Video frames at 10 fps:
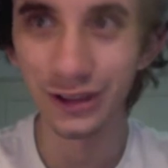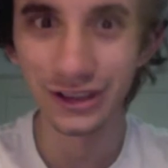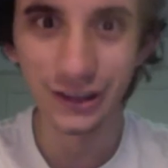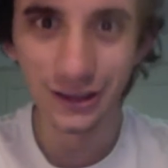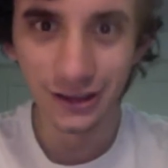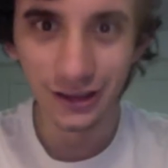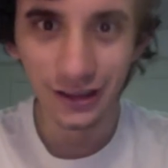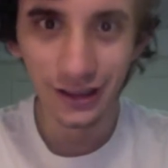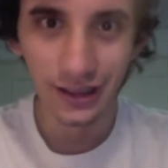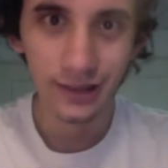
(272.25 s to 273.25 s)
is
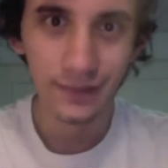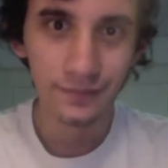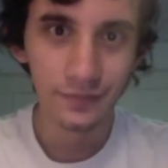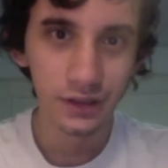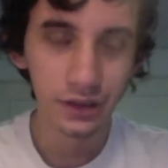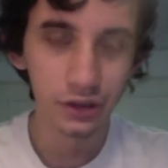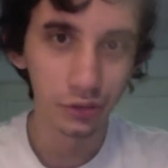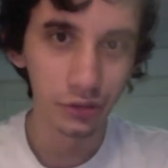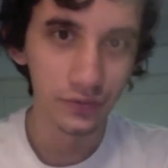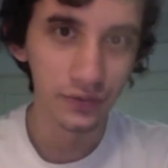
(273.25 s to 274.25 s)
sort
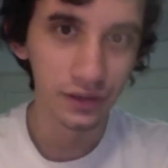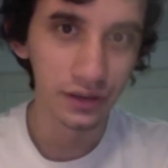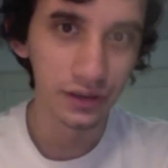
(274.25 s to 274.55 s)
of the